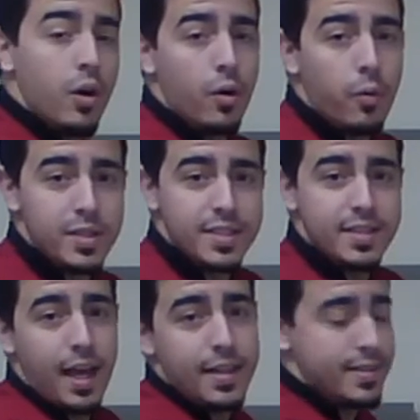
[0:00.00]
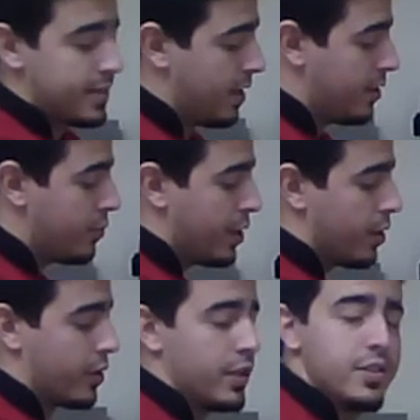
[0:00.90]
Once that is done, we
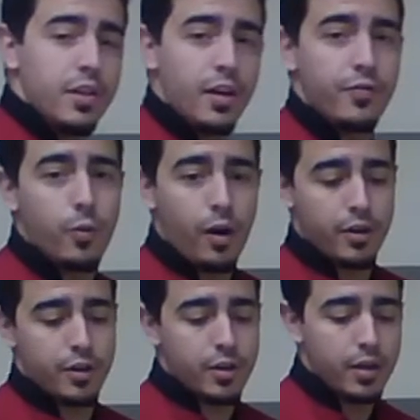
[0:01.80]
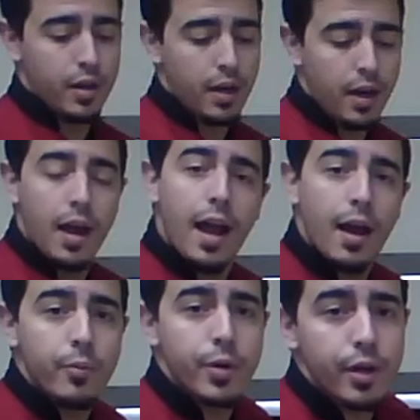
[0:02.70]
are going to turn off the water
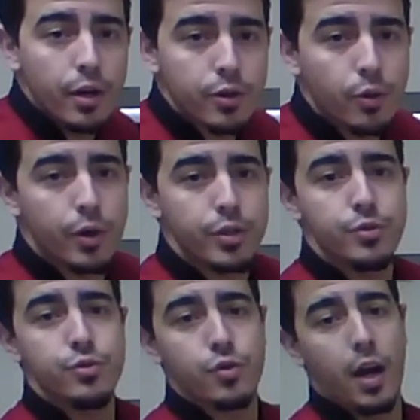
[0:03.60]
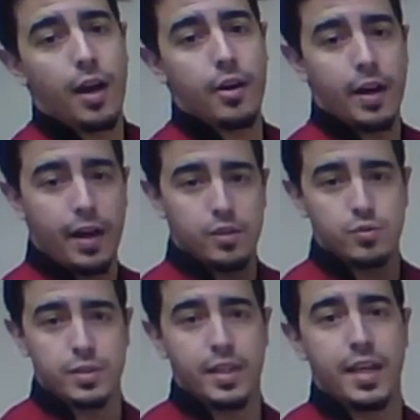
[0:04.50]
and we are going to dry our hands
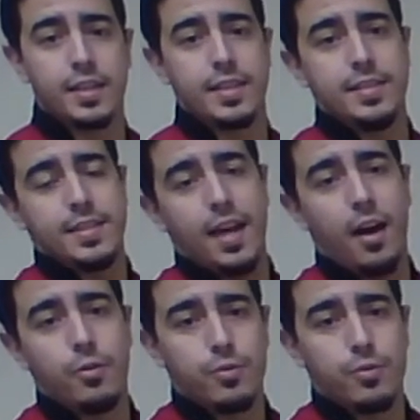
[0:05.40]
with a clean towel.